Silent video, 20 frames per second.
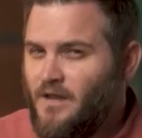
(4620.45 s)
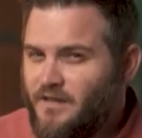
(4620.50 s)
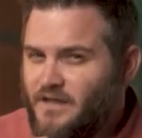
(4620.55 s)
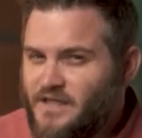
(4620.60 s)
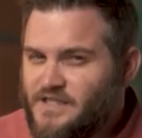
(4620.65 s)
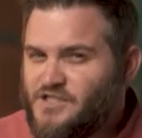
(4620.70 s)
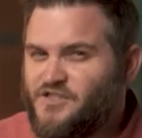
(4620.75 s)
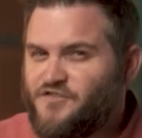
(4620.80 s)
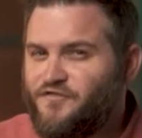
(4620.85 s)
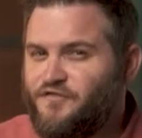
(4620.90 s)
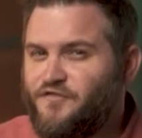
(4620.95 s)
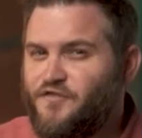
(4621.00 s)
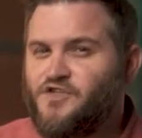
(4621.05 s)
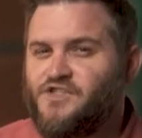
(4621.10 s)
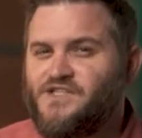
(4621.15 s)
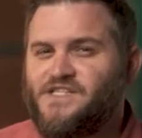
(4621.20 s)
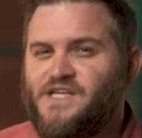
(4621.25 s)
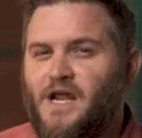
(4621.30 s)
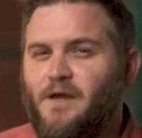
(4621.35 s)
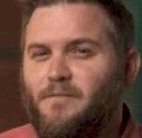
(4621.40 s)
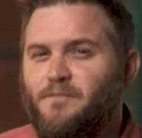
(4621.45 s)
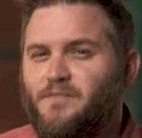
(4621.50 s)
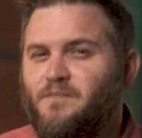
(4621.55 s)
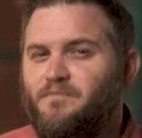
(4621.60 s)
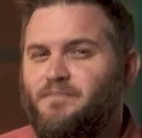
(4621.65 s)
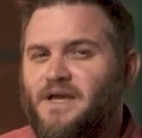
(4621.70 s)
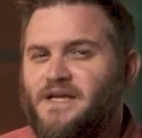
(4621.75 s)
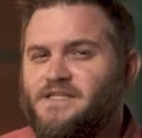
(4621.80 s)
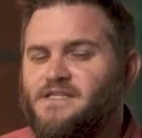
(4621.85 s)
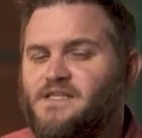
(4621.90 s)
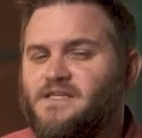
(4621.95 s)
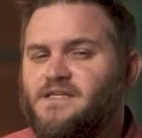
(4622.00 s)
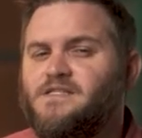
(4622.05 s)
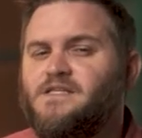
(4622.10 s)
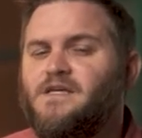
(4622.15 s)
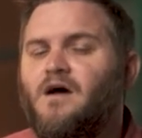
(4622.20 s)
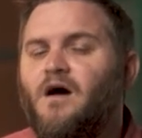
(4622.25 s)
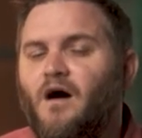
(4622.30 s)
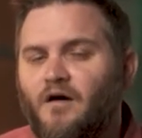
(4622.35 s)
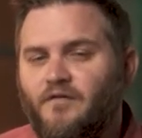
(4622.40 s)
Let's first set up the
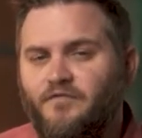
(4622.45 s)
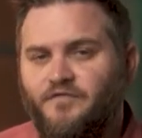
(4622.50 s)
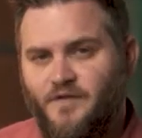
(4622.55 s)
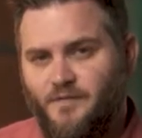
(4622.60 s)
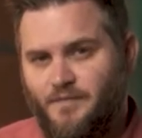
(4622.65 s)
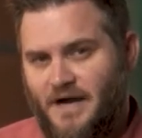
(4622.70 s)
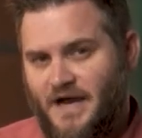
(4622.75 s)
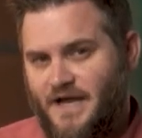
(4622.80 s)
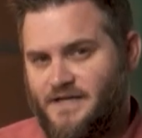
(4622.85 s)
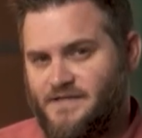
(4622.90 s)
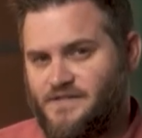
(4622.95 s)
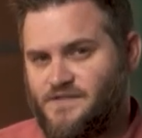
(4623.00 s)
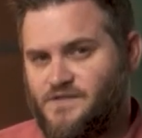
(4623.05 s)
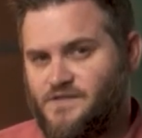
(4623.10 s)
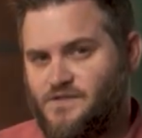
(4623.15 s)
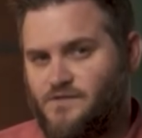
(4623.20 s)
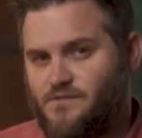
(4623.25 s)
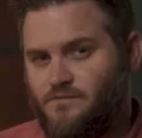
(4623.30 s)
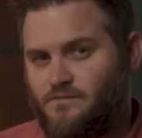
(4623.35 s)
basics of the bias.